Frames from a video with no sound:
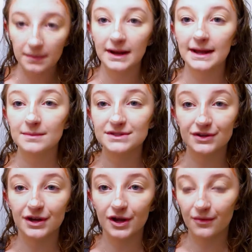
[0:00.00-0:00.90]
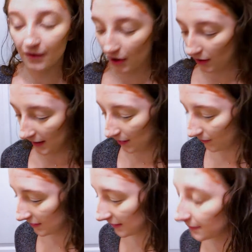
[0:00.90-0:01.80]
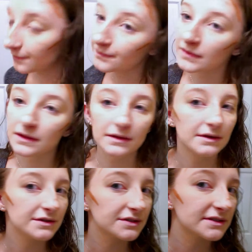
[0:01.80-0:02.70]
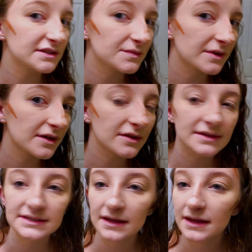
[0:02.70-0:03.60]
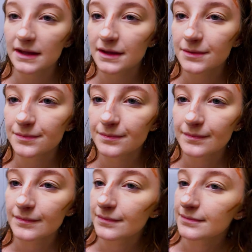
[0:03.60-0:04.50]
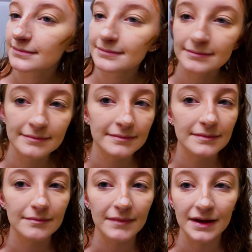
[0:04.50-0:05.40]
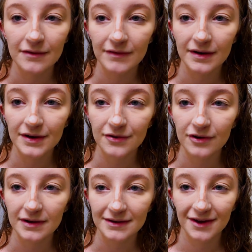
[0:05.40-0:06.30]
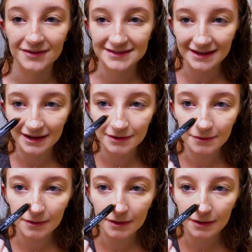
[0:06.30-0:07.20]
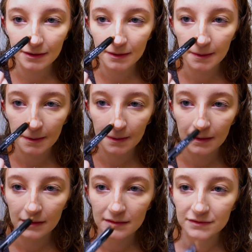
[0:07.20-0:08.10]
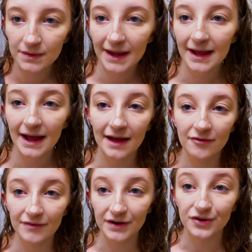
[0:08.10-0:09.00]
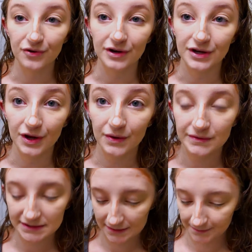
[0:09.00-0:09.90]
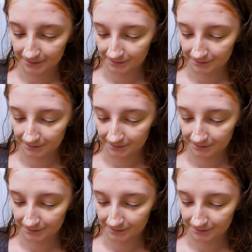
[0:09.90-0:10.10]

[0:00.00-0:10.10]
But I am still gonna go all out with it. So this is what it looks like. My very crooked nose contour. It's okay, I have a very crooked nose.